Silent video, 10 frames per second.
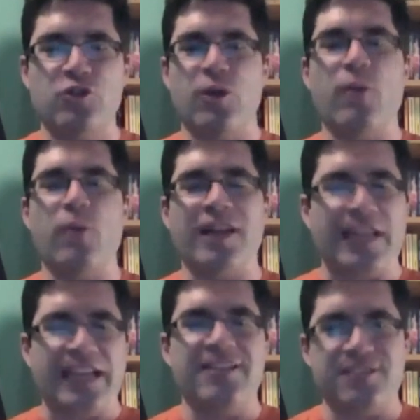I want to
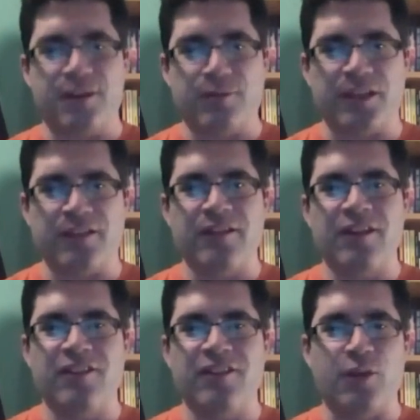eat something
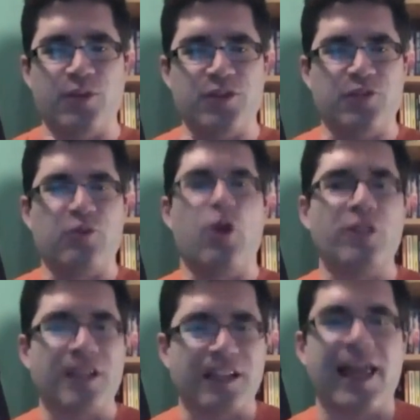that was
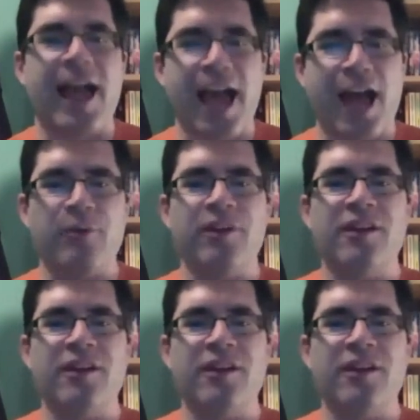grown in a lab